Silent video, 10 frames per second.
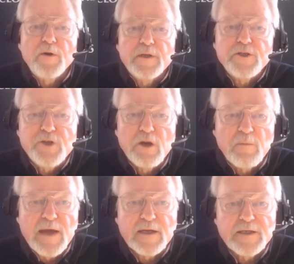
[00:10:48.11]
This young
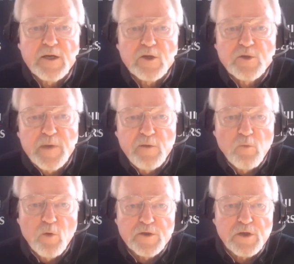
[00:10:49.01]
man tells me he
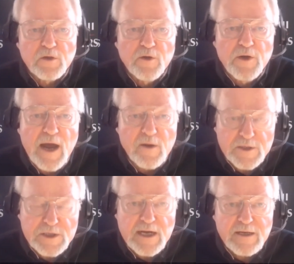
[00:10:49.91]
wants to learn how to
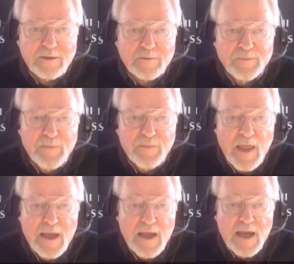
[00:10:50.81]
sell."
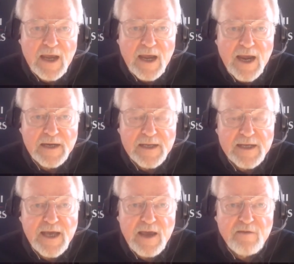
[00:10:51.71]
And he
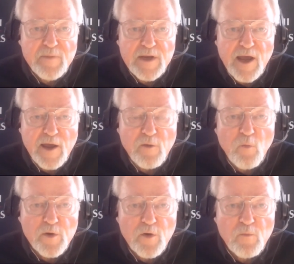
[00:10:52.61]
gave me a
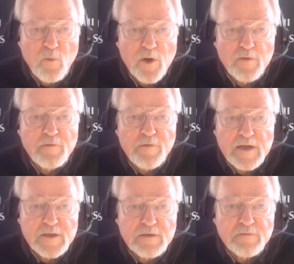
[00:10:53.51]
one-on-one,
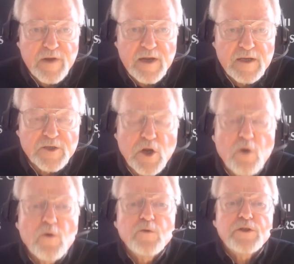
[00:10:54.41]
face-to-face,
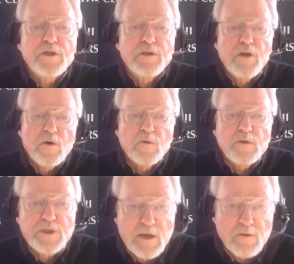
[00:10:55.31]
nose-to-nose
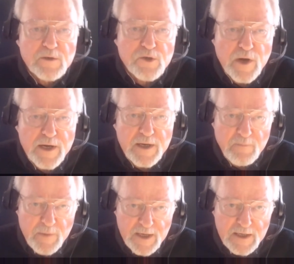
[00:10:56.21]
sales training
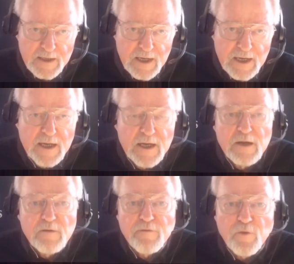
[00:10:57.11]
meeting
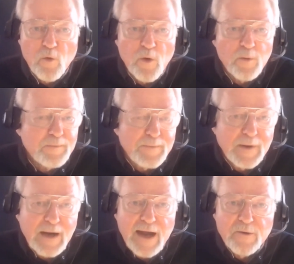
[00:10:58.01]
for,
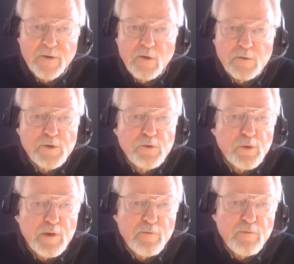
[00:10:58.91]
I don't know, 2,
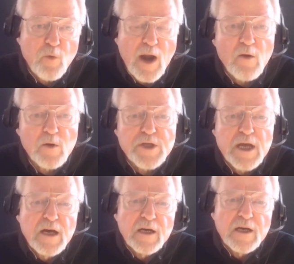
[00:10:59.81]
3, 4 hours
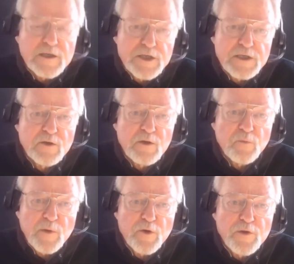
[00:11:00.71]
until we heard the